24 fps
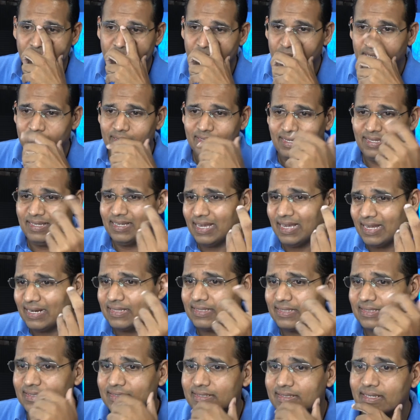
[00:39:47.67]
then you got to
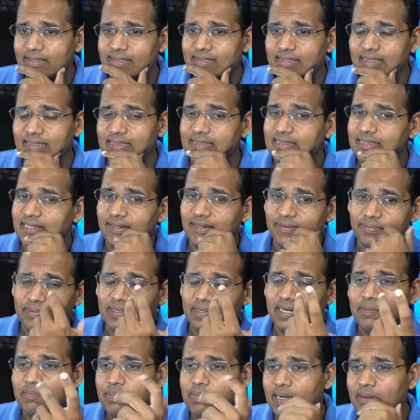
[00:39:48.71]
think to yourself, well,
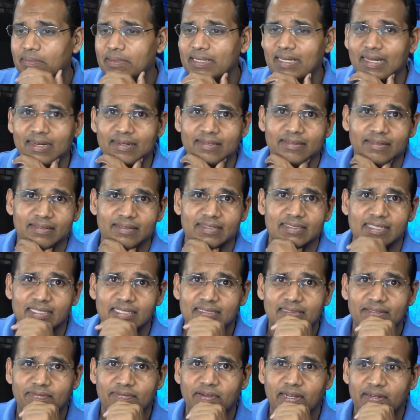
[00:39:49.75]
I probably got another
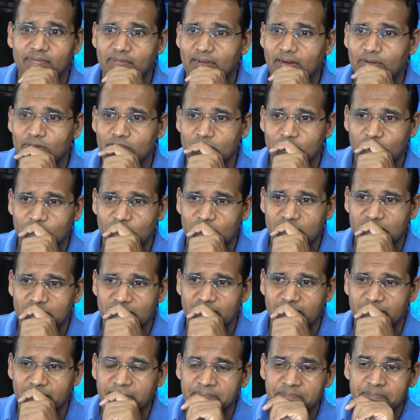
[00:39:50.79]
65 hours more to
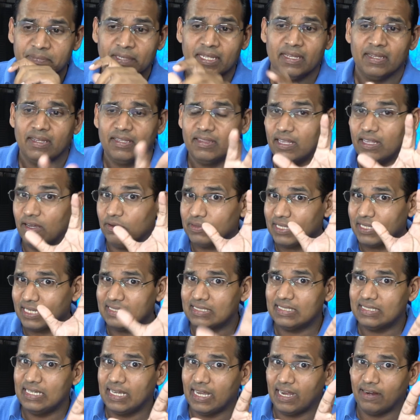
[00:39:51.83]
study. Now, that's
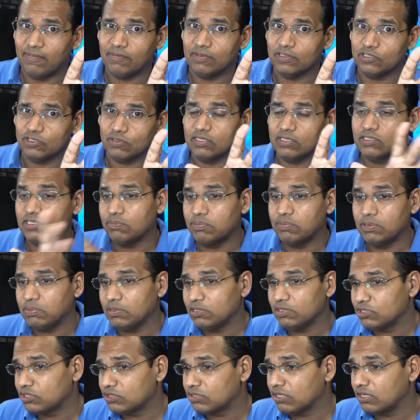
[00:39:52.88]
the average, right? Some people
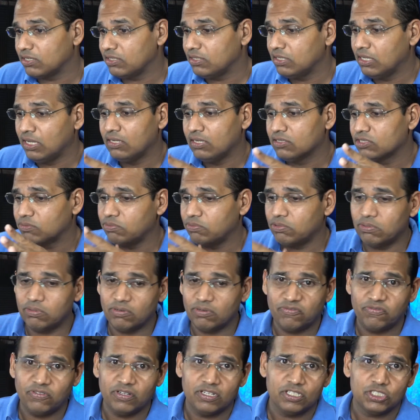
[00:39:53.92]
will study, some people will
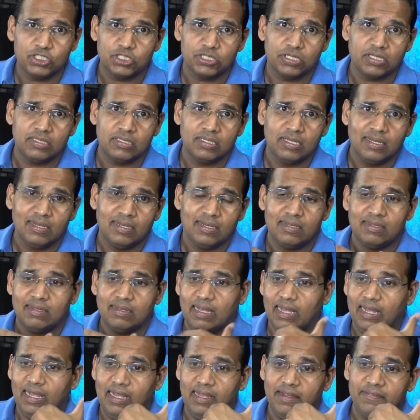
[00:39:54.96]
finish it
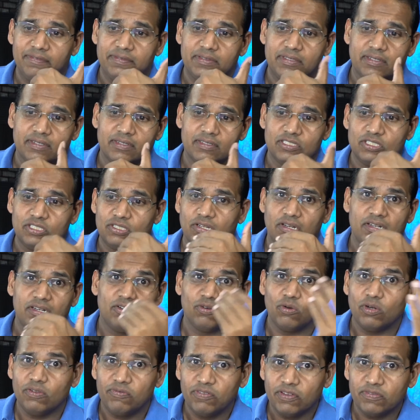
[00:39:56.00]
after studying
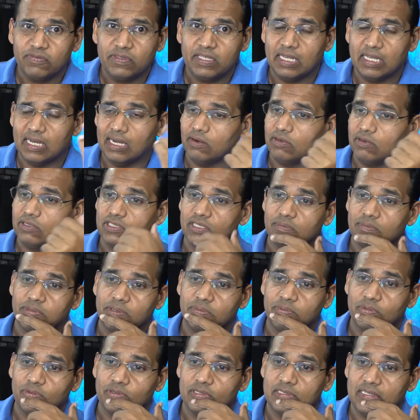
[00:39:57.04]
only 50 hours. Some
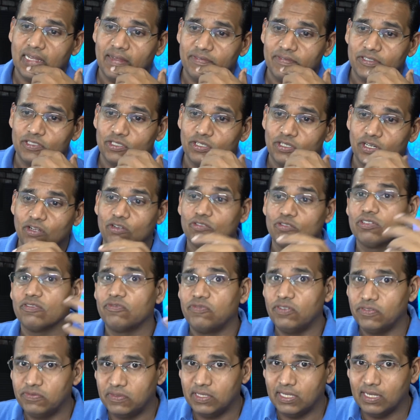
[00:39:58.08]
people will have to study
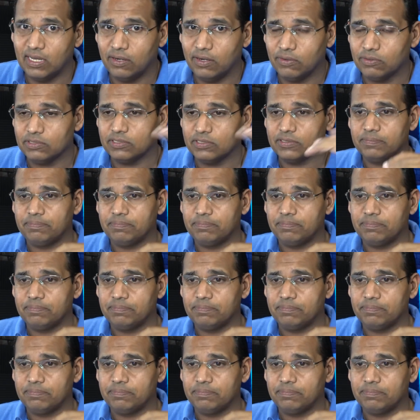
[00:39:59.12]
150 hours.